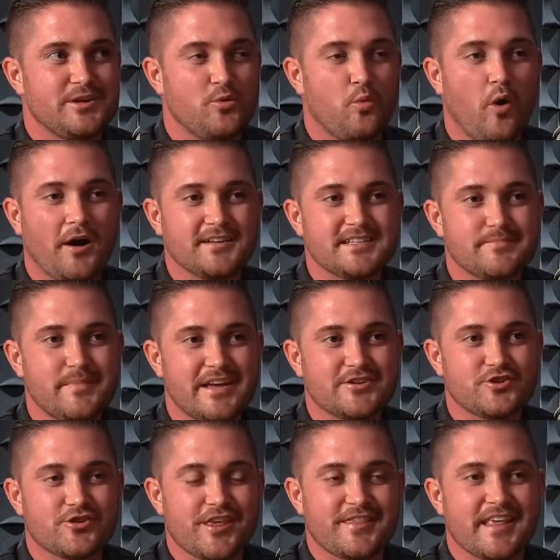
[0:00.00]
you want to make
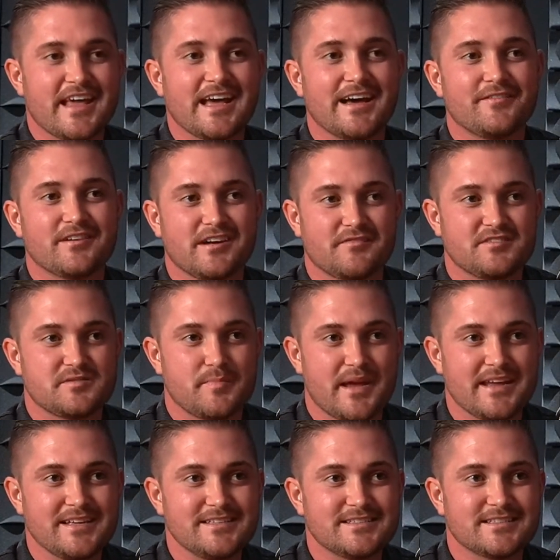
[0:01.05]
sure that they have enough
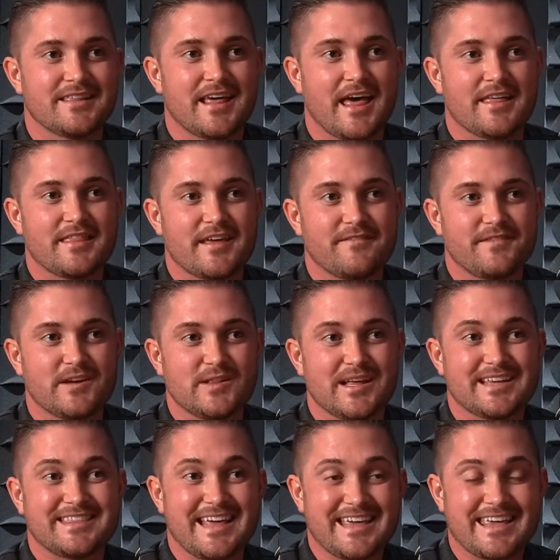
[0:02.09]
space that they feel
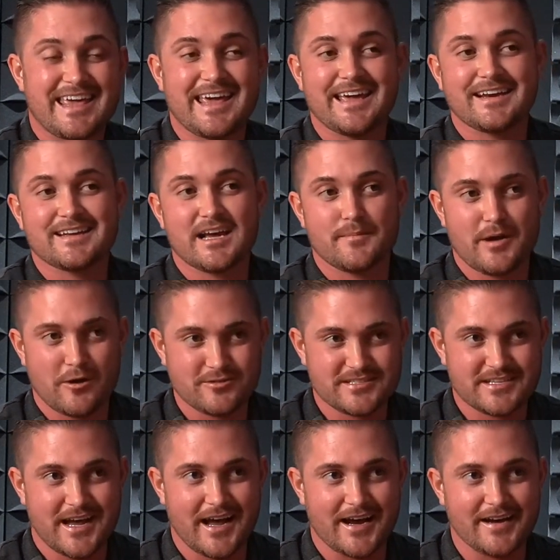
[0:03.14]
like they can come
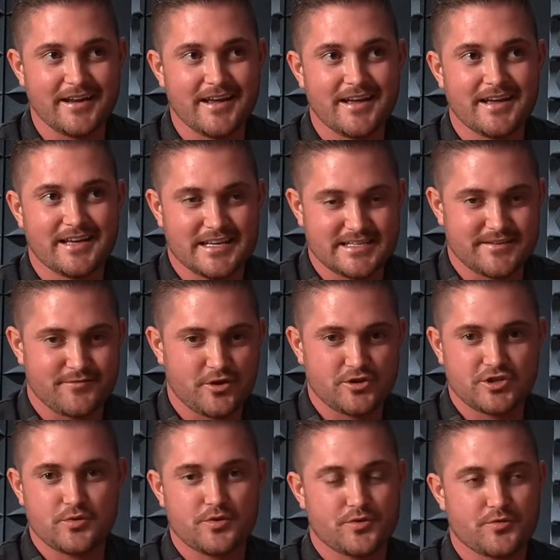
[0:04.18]
outside. Because if you're
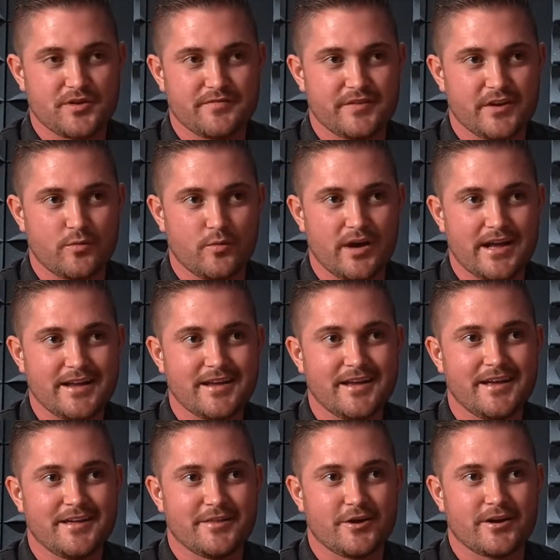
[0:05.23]
2 or 3 feet away,
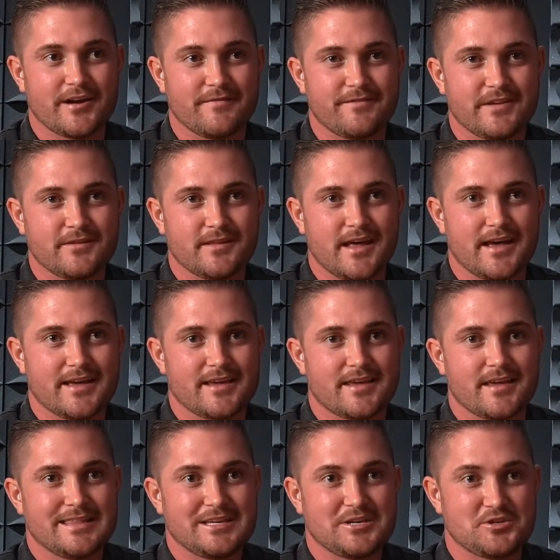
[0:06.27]
they're going to feel
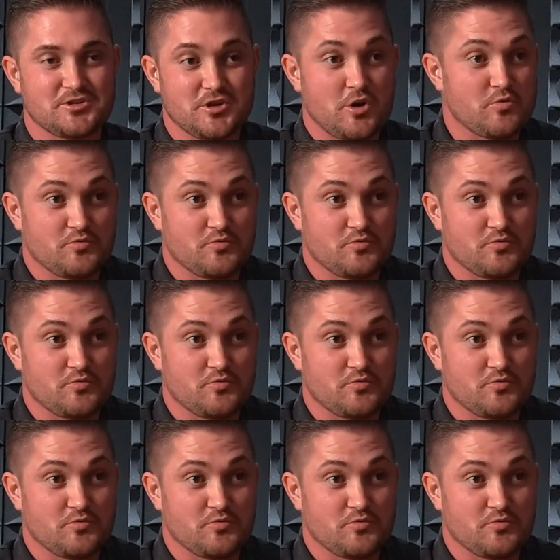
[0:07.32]
like there's no